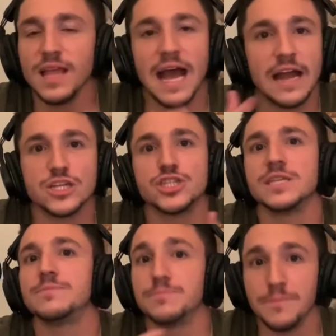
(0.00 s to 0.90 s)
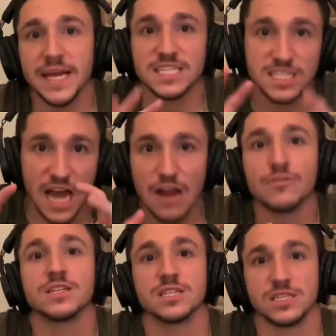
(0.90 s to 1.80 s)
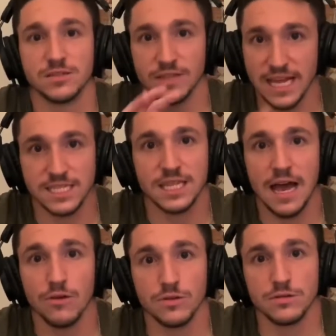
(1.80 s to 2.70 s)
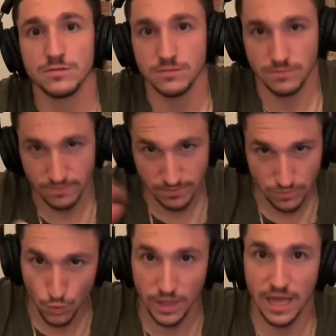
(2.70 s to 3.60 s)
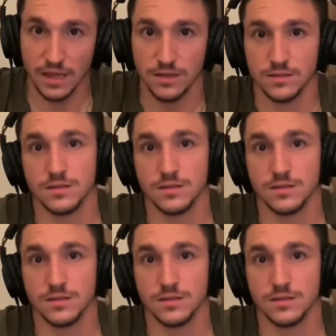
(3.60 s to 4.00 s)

how does she make sirens less loud when they